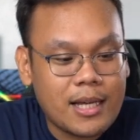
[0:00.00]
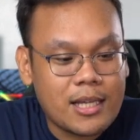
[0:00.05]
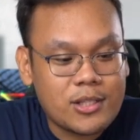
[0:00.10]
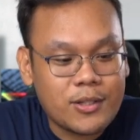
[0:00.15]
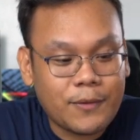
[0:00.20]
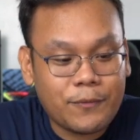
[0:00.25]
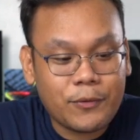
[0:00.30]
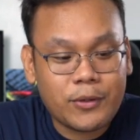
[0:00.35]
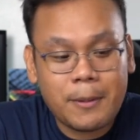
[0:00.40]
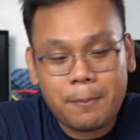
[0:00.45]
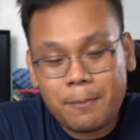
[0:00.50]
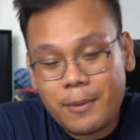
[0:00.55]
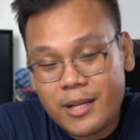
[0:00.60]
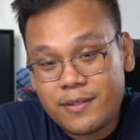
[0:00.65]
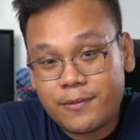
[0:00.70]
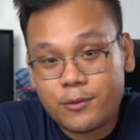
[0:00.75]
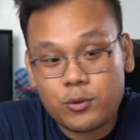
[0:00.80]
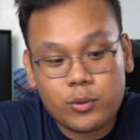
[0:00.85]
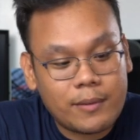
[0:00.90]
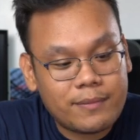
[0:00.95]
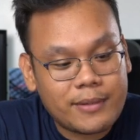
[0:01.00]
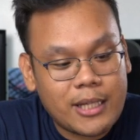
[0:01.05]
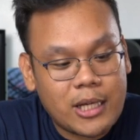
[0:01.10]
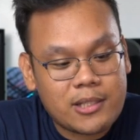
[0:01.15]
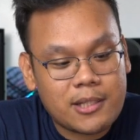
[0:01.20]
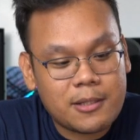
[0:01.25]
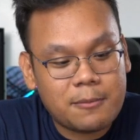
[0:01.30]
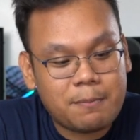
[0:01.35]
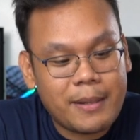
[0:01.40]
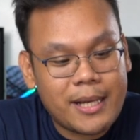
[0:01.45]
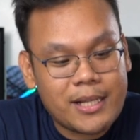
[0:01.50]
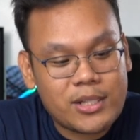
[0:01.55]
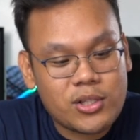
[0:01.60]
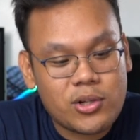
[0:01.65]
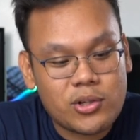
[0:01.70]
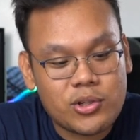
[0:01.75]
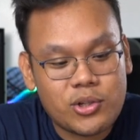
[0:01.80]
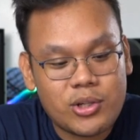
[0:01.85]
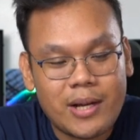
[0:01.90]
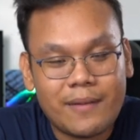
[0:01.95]
So for the price of 12,000
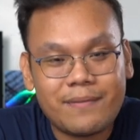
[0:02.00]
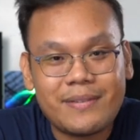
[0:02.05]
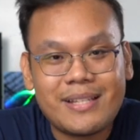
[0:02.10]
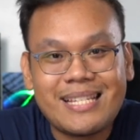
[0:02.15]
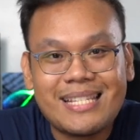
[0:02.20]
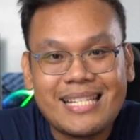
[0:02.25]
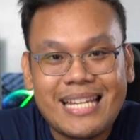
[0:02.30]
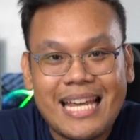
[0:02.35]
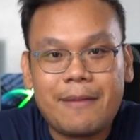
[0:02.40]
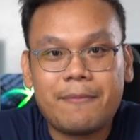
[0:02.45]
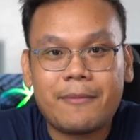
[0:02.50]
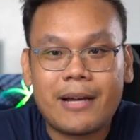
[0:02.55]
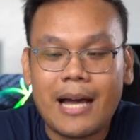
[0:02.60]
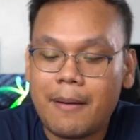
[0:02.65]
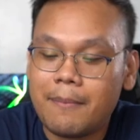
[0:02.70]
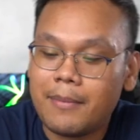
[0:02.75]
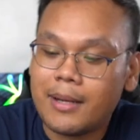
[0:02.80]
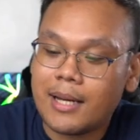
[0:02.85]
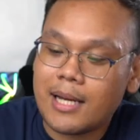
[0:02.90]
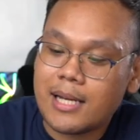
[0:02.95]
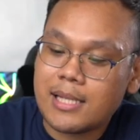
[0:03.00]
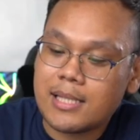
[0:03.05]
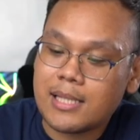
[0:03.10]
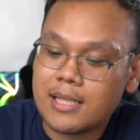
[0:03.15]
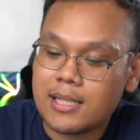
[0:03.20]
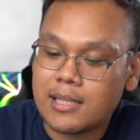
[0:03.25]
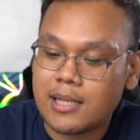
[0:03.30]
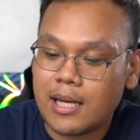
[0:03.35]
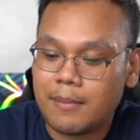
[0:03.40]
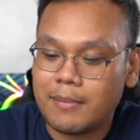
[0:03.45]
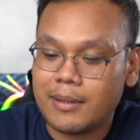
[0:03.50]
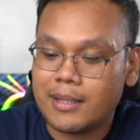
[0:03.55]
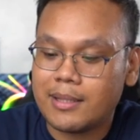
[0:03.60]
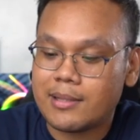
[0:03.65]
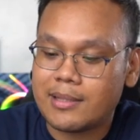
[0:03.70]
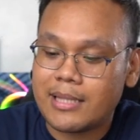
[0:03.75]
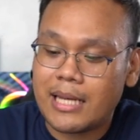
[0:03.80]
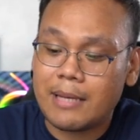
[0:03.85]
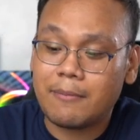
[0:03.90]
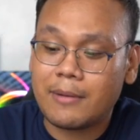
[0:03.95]
pesos, you have the same cameras, I mean
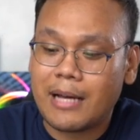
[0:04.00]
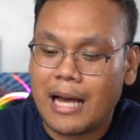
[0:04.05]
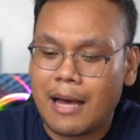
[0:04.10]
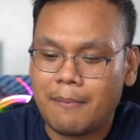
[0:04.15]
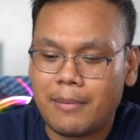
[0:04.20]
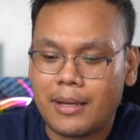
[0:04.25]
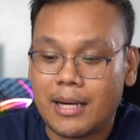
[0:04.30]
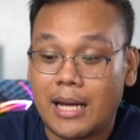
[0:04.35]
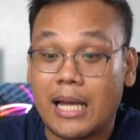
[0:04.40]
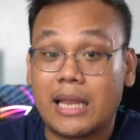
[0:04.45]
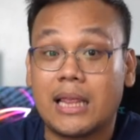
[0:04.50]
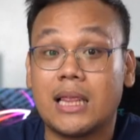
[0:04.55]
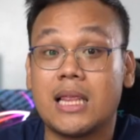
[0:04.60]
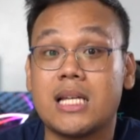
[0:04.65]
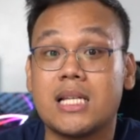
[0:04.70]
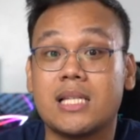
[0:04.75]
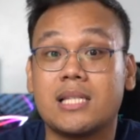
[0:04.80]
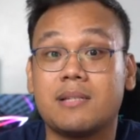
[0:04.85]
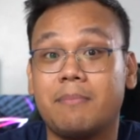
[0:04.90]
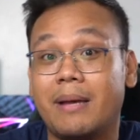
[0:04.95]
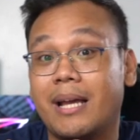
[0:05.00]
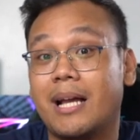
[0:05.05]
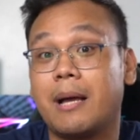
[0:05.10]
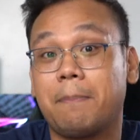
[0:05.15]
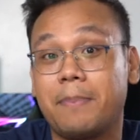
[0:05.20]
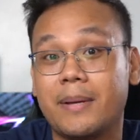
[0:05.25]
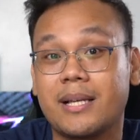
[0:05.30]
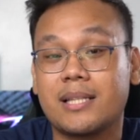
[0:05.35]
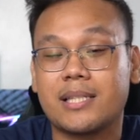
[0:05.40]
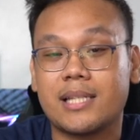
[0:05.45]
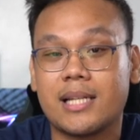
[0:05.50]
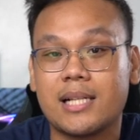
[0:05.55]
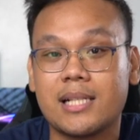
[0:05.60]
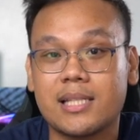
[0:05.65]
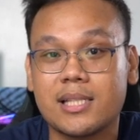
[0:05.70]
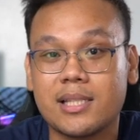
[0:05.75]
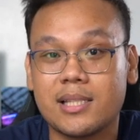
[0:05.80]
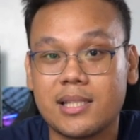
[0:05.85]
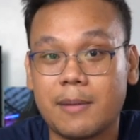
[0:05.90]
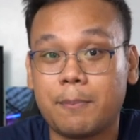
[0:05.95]
same camera at least
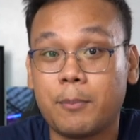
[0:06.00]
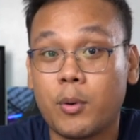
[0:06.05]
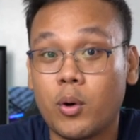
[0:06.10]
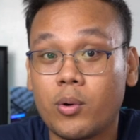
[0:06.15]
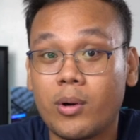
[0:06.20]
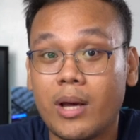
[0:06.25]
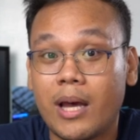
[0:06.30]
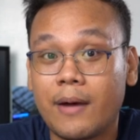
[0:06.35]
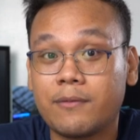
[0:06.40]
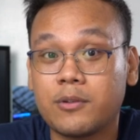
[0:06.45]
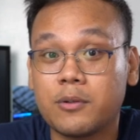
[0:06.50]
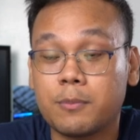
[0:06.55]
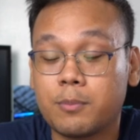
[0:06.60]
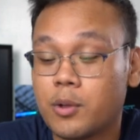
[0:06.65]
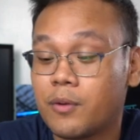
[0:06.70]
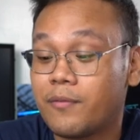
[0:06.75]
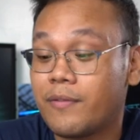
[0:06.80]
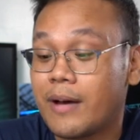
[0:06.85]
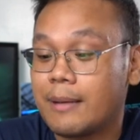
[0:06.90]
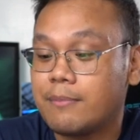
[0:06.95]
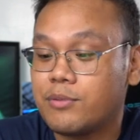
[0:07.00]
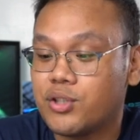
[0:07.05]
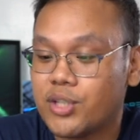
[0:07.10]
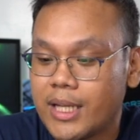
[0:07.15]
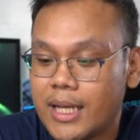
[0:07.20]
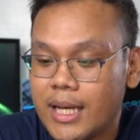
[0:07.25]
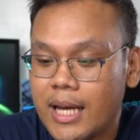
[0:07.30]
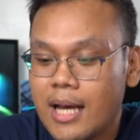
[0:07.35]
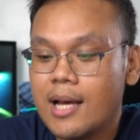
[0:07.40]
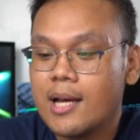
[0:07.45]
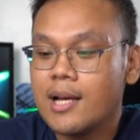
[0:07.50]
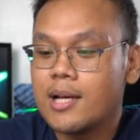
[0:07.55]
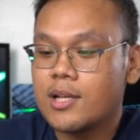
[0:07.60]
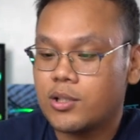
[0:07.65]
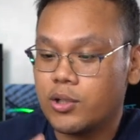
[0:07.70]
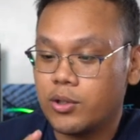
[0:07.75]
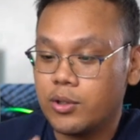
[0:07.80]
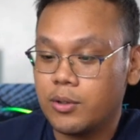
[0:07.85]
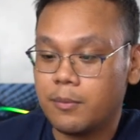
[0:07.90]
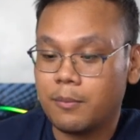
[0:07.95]
megapixels sa Poco F2 Pro 5G.
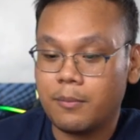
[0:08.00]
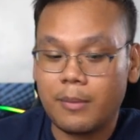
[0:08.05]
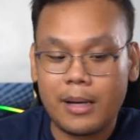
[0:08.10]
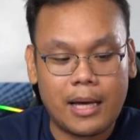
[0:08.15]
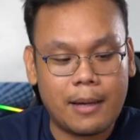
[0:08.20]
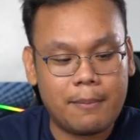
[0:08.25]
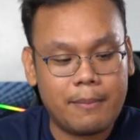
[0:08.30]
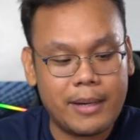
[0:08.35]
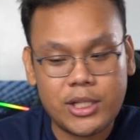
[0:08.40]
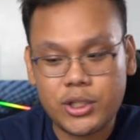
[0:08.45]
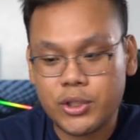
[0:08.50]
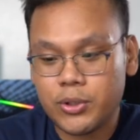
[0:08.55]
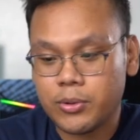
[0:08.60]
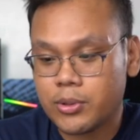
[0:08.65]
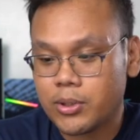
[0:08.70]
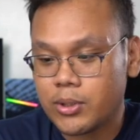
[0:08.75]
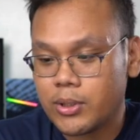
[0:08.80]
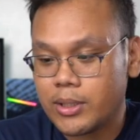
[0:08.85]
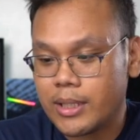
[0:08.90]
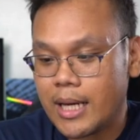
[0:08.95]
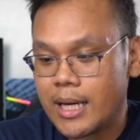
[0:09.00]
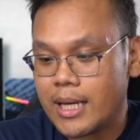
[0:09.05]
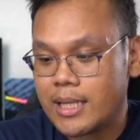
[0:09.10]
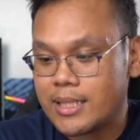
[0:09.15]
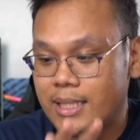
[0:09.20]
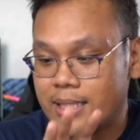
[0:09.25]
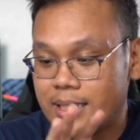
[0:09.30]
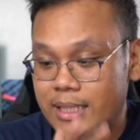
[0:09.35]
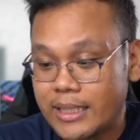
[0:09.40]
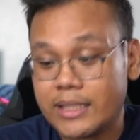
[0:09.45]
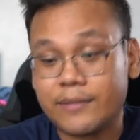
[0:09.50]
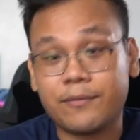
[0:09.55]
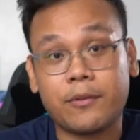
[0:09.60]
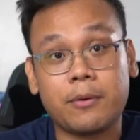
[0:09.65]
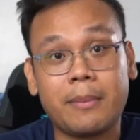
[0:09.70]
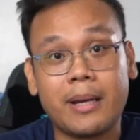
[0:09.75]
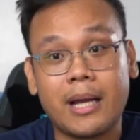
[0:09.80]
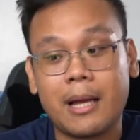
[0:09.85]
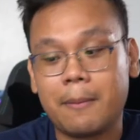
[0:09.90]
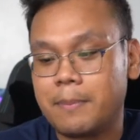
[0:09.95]
So yung main shooter niya is a
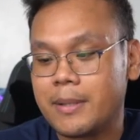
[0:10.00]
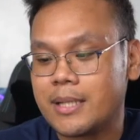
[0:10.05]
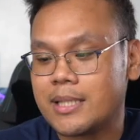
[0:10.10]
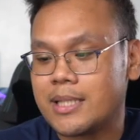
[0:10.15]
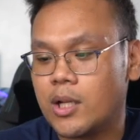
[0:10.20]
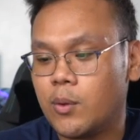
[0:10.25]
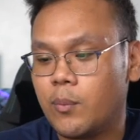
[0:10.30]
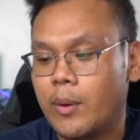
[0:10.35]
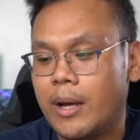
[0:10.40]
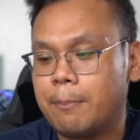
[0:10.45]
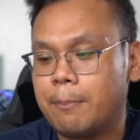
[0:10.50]
64 megapixel